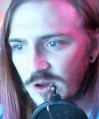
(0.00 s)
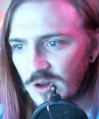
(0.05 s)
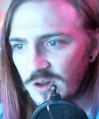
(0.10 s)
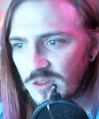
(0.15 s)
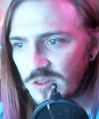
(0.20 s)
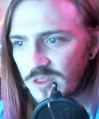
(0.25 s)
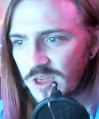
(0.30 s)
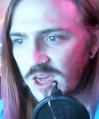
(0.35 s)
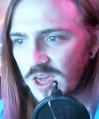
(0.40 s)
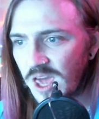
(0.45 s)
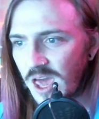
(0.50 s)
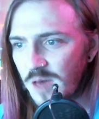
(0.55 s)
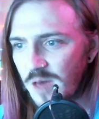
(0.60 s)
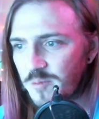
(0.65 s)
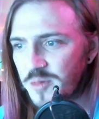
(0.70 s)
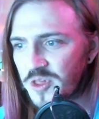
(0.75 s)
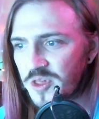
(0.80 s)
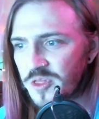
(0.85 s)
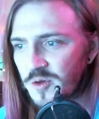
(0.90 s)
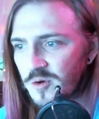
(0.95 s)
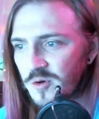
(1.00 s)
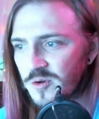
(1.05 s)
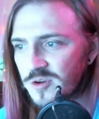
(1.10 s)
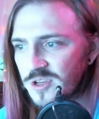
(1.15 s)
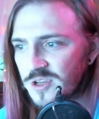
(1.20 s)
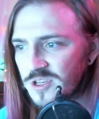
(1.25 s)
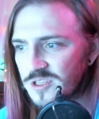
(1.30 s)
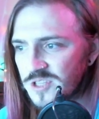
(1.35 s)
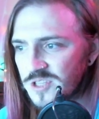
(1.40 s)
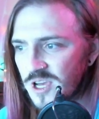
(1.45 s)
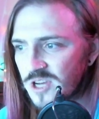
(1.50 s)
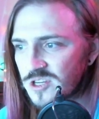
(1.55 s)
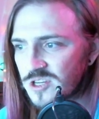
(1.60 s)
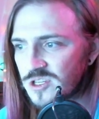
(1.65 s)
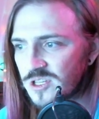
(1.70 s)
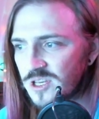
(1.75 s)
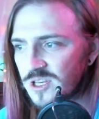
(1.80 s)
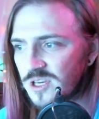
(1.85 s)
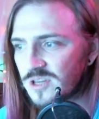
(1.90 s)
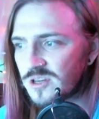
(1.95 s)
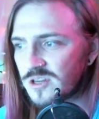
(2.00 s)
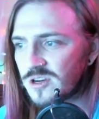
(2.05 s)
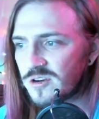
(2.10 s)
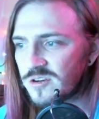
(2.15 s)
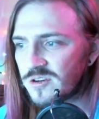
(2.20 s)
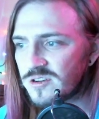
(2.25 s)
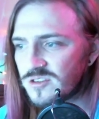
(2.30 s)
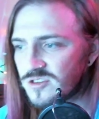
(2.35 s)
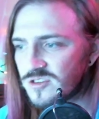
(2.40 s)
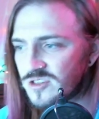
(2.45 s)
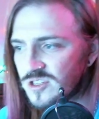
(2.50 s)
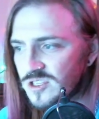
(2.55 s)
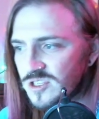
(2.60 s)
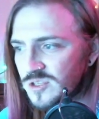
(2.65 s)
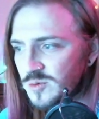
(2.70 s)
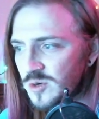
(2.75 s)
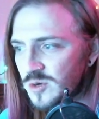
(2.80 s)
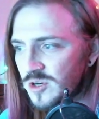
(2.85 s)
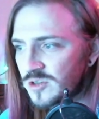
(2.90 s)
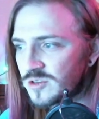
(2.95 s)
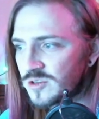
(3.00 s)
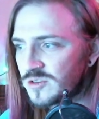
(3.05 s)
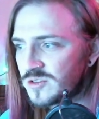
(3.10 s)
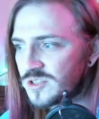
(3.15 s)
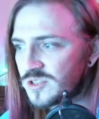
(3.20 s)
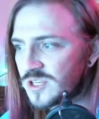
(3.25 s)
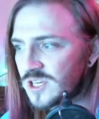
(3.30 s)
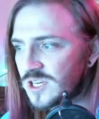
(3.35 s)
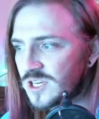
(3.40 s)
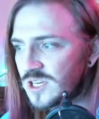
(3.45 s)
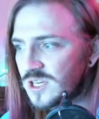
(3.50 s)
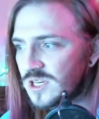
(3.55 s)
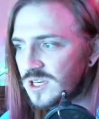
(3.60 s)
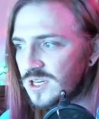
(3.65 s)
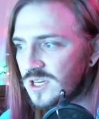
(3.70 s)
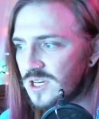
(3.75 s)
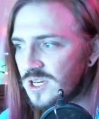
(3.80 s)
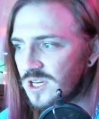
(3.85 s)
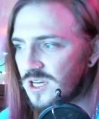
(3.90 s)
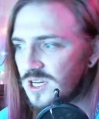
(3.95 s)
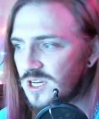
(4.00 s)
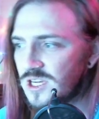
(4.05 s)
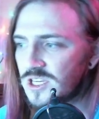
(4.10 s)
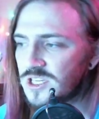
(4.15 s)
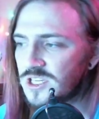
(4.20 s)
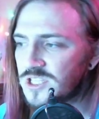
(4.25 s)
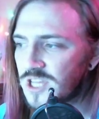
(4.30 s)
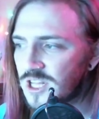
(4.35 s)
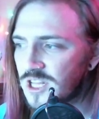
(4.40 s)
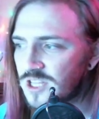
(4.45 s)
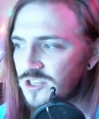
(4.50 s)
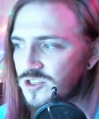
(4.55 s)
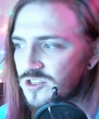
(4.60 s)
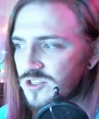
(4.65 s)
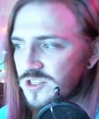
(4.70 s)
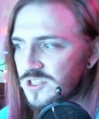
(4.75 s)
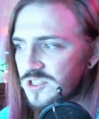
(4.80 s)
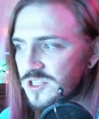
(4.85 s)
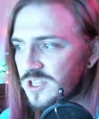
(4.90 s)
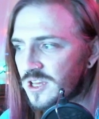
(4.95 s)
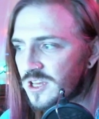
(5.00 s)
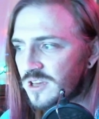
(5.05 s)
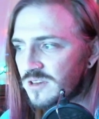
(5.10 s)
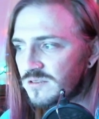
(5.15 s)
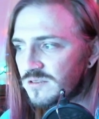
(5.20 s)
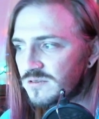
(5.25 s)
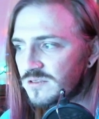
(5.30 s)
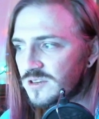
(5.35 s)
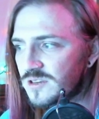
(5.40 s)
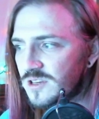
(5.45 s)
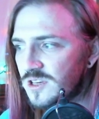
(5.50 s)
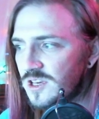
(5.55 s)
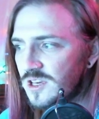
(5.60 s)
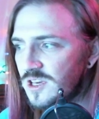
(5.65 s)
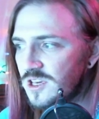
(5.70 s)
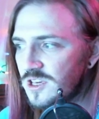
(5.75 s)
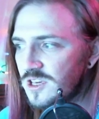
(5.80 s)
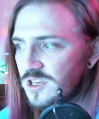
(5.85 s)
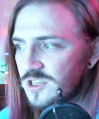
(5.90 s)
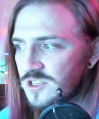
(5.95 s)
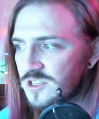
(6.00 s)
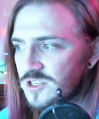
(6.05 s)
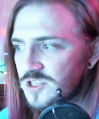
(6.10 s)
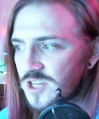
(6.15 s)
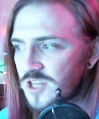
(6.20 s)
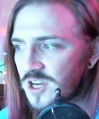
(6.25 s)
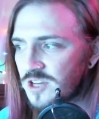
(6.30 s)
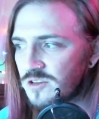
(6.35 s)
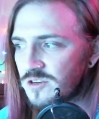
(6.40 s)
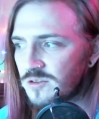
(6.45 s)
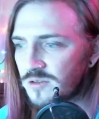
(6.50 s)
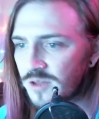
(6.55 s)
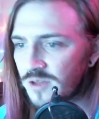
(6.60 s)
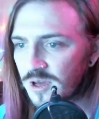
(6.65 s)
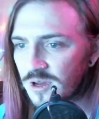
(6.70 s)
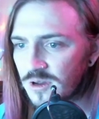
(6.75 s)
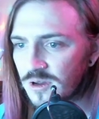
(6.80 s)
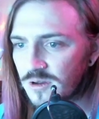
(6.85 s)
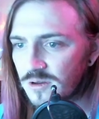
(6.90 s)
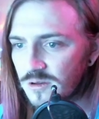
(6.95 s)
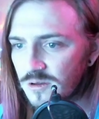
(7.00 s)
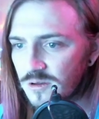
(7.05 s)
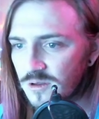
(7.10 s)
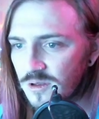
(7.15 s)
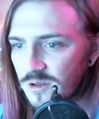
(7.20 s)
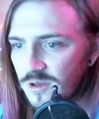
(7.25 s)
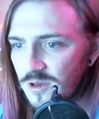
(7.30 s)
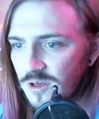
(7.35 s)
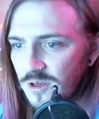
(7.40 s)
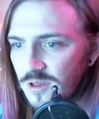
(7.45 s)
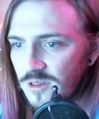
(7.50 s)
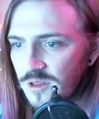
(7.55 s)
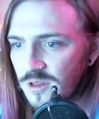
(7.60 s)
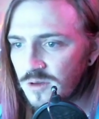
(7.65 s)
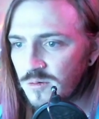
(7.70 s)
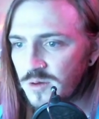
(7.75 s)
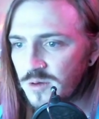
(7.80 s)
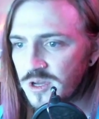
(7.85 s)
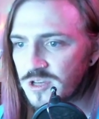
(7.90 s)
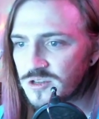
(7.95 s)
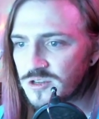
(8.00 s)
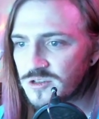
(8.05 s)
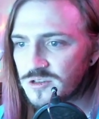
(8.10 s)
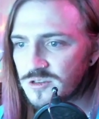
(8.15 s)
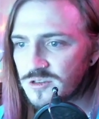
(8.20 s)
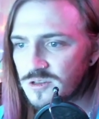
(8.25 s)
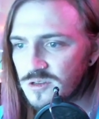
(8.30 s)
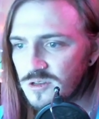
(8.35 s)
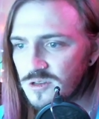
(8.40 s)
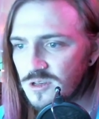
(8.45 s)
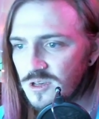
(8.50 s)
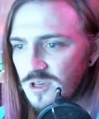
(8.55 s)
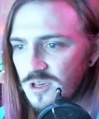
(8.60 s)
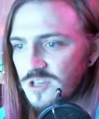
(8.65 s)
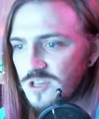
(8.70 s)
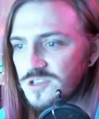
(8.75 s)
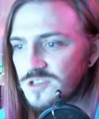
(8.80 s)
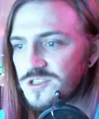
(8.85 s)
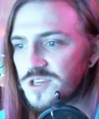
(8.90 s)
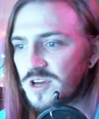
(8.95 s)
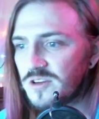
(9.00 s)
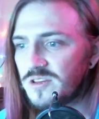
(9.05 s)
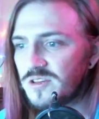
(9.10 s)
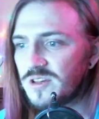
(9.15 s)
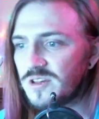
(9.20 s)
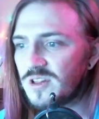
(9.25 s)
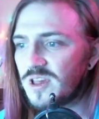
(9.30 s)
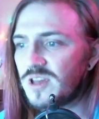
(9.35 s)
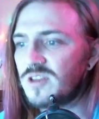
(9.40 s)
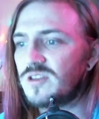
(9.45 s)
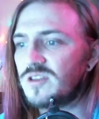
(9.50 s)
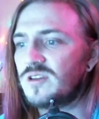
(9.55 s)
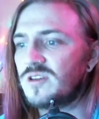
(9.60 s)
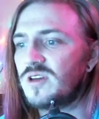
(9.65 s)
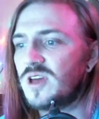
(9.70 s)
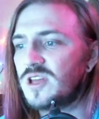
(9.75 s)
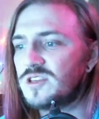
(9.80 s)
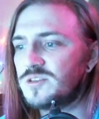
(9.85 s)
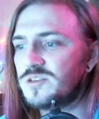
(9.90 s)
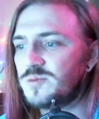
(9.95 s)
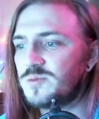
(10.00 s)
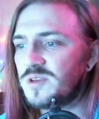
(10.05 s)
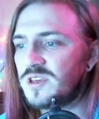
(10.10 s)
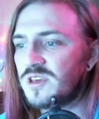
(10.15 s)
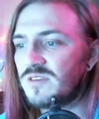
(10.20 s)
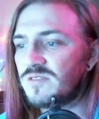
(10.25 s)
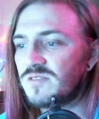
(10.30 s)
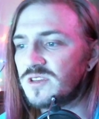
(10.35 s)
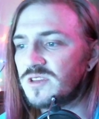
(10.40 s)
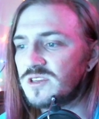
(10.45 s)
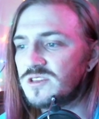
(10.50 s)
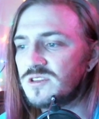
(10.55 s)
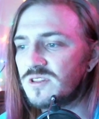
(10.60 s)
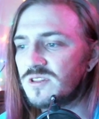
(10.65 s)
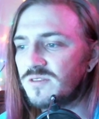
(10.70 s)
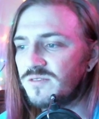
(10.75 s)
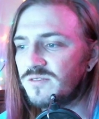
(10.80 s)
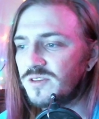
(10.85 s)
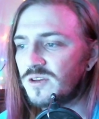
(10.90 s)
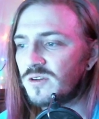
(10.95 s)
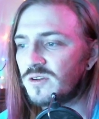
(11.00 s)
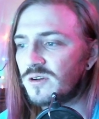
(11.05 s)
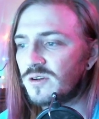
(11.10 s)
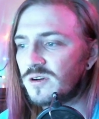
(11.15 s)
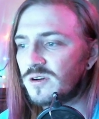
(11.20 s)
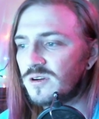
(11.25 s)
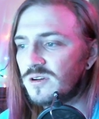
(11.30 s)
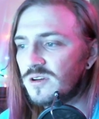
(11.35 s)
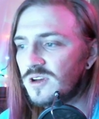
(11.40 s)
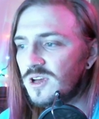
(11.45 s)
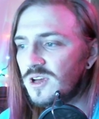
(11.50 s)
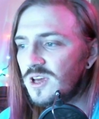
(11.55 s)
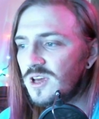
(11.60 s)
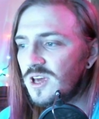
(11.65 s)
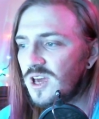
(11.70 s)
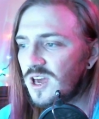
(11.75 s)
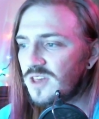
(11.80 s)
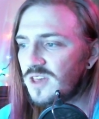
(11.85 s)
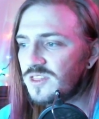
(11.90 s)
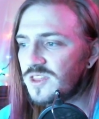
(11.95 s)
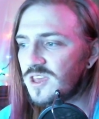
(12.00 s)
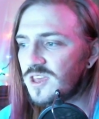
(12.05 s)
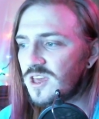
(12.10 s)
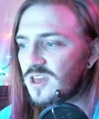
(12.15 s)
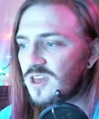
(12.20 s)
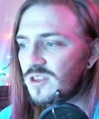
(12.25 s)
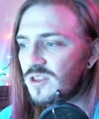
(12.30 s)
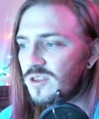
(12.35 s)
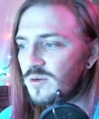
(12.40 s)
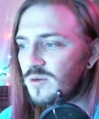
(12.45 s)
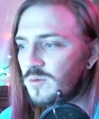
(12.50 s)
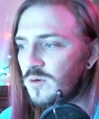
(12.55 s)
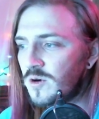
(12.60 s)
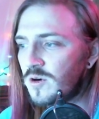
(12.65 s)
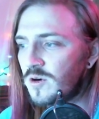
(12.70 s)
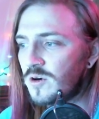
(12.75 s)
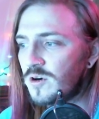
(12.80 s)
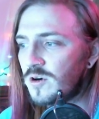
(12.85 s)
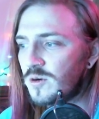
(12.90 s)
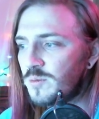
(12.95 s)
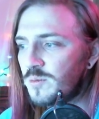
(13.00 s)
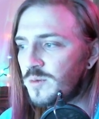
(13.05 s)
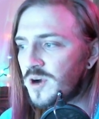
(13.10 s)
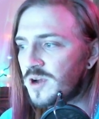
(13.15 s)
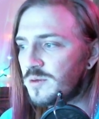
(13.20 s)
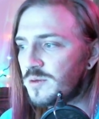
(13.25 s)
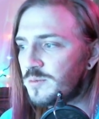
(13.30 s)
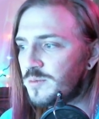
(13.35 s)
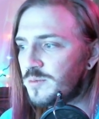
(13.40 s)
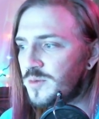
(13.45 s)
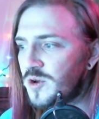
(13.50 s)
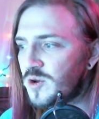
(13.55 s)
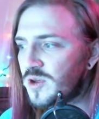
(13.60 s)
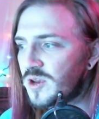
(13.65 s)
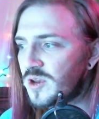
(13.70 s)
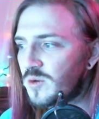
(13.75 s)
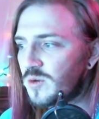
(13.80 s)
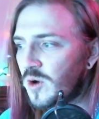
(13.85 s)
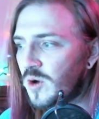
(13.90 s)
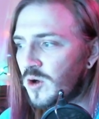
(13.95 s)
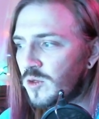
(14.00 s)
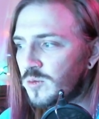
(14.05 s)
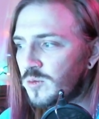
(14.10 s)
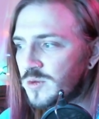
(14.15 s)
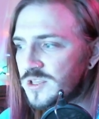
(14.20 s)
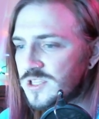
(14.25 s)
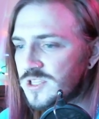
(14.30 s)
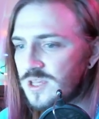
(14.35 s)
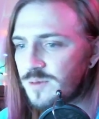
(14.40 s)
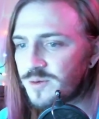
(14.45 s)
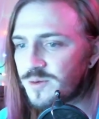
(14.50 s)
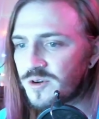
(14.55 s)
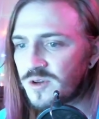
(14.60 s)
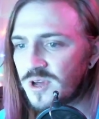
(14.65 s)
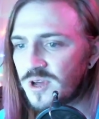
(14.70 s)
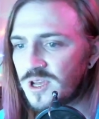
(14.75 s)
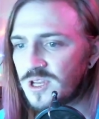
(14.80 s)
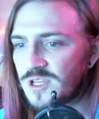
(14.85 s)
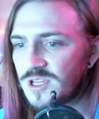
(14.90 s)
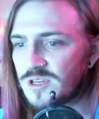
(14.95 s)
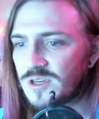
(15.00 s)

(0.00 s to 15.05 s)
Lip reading: The camp authorities actually encouraged his work, you see. Intelligence slave. His title there. They wished. His calculator had to be given to the Führer at the end of the war, but Buchenwald was liberated in